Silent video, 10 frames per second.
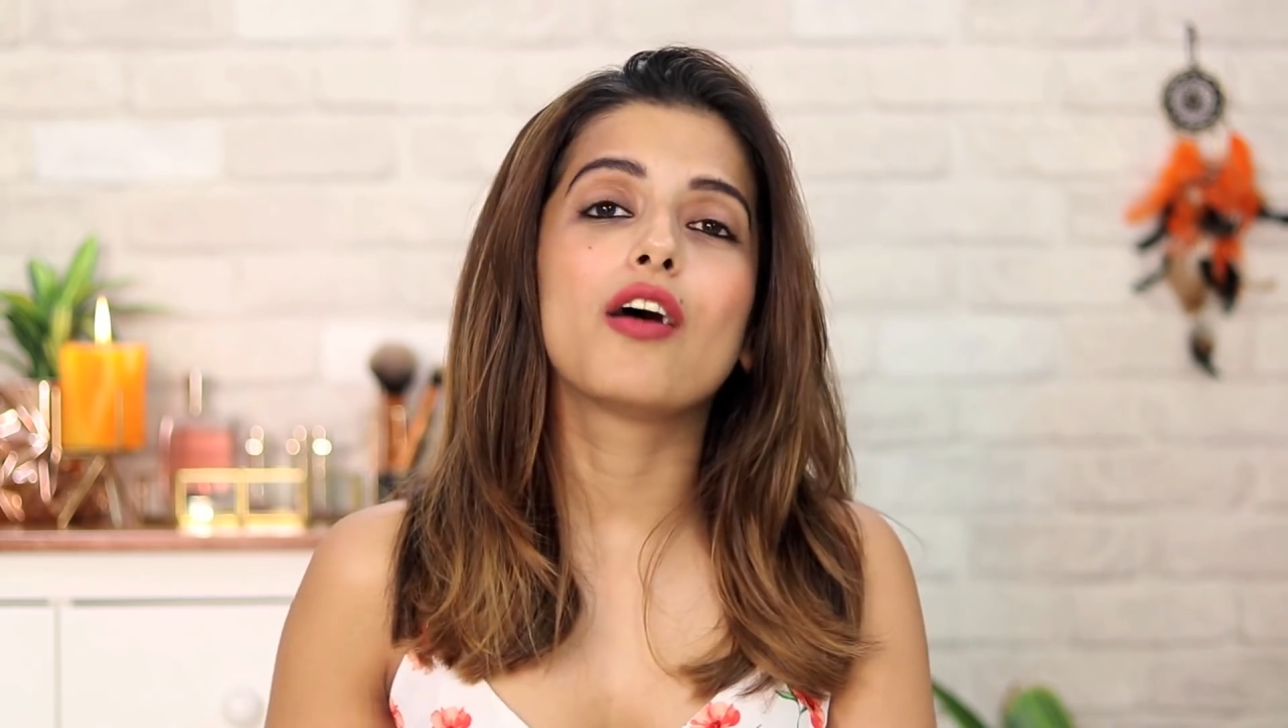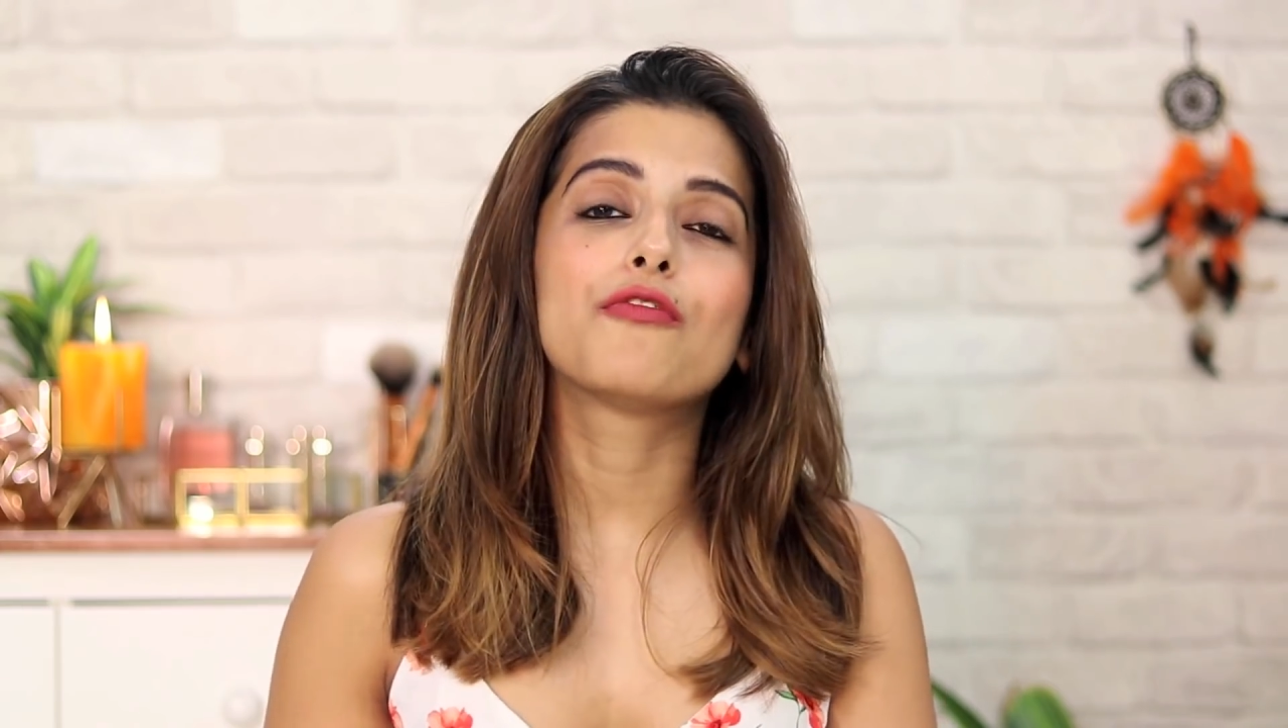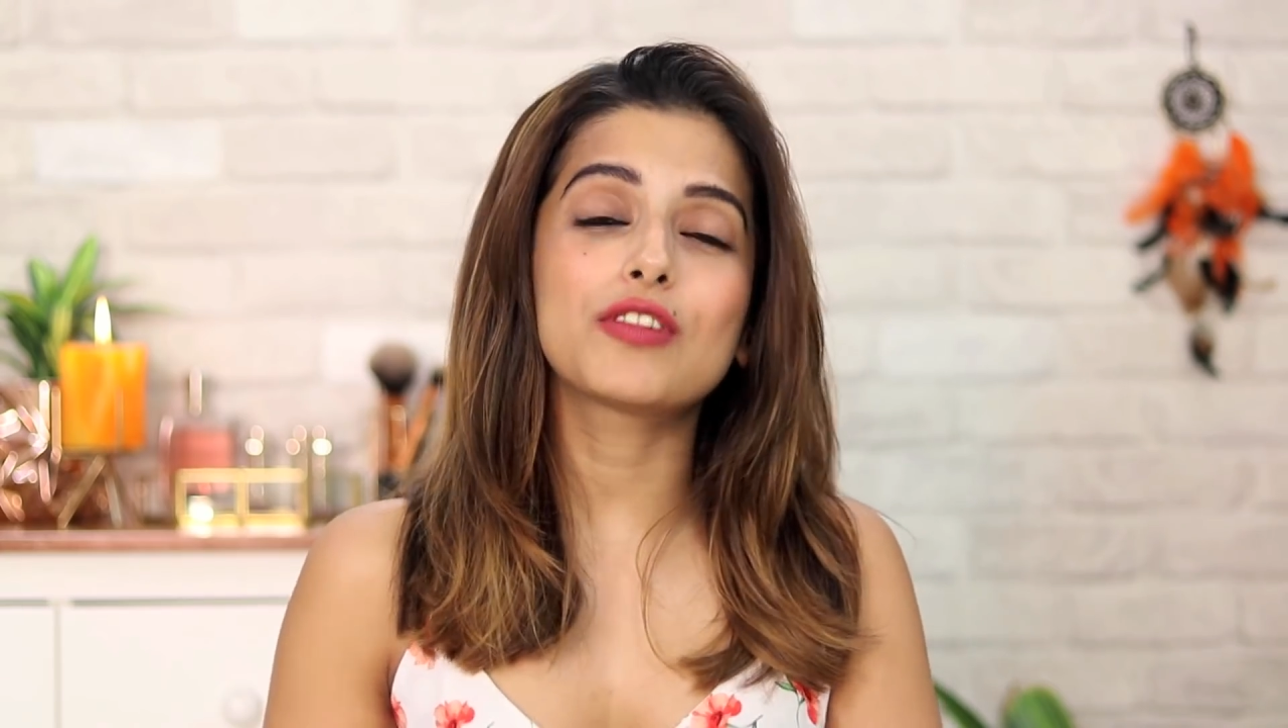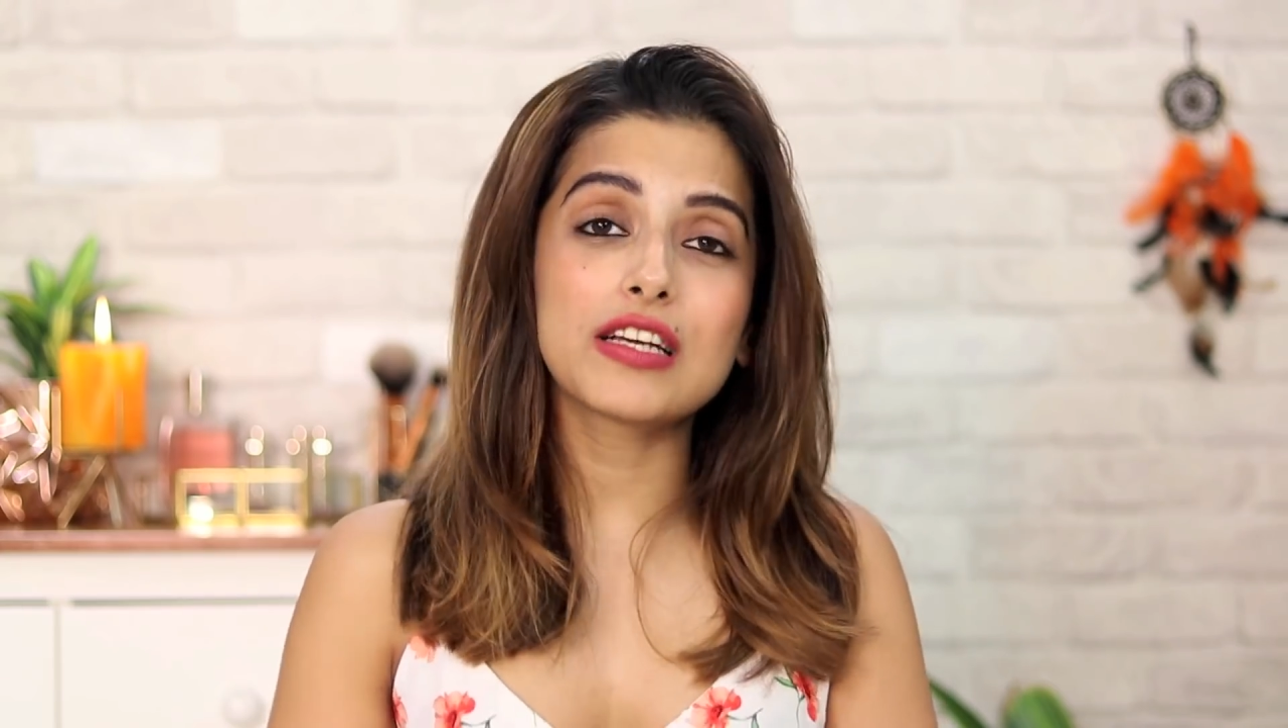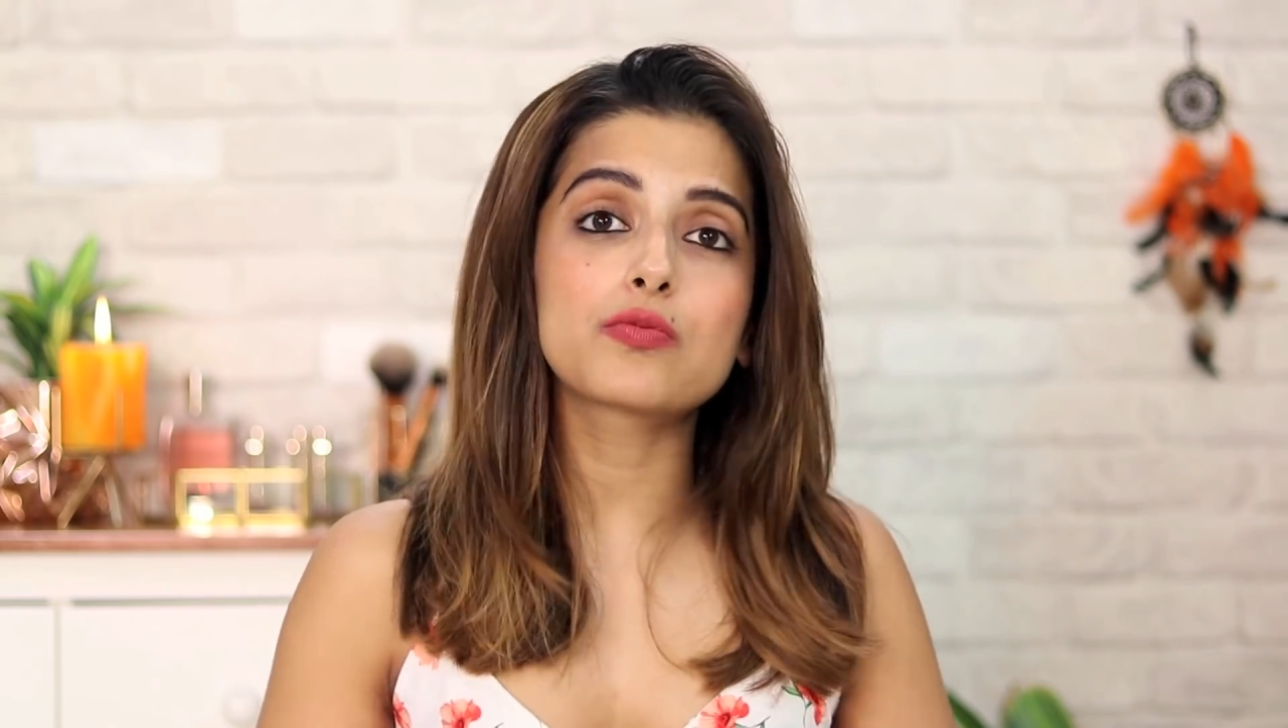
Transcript: For this,